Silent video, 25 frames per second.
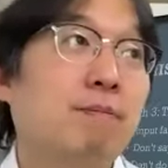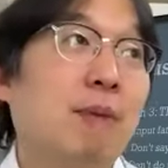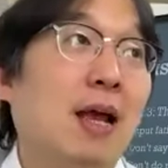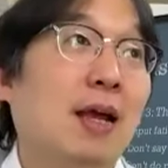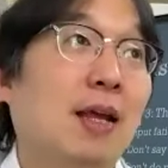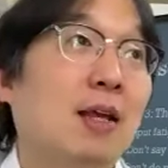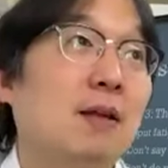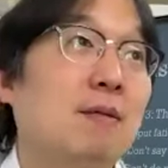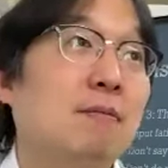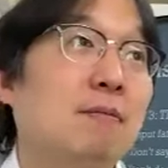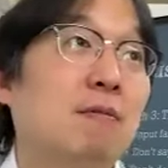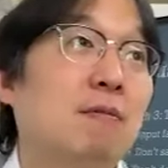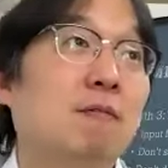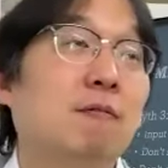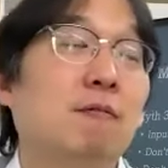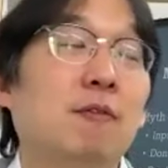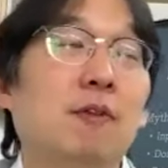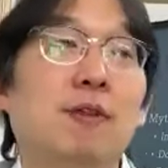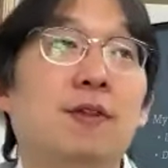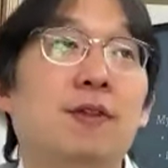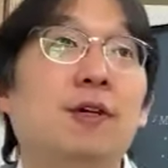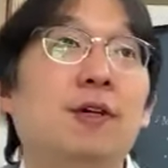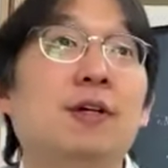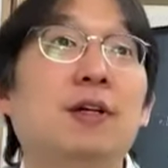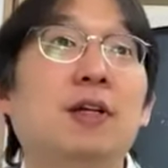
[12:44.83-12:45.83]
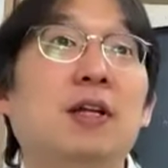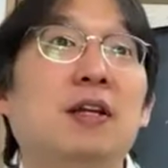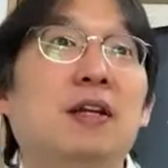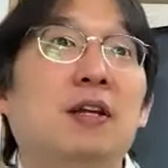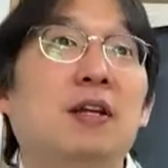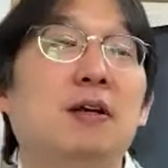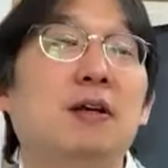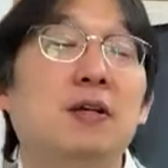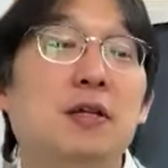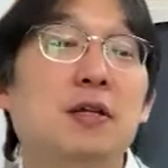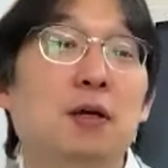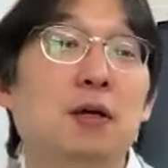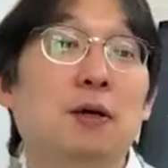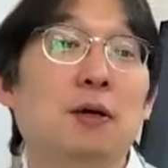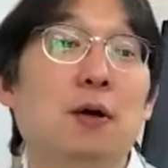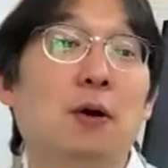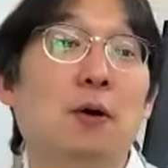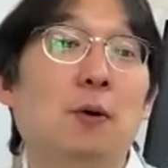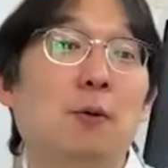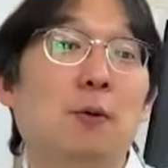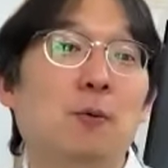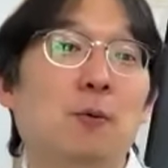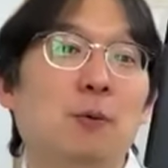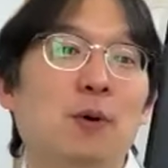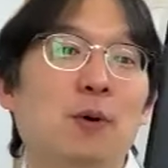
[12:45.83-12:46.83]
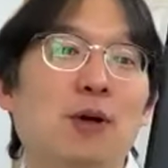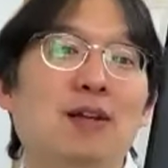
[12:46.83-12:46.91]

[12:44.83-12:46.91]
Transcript: back in 30 years ago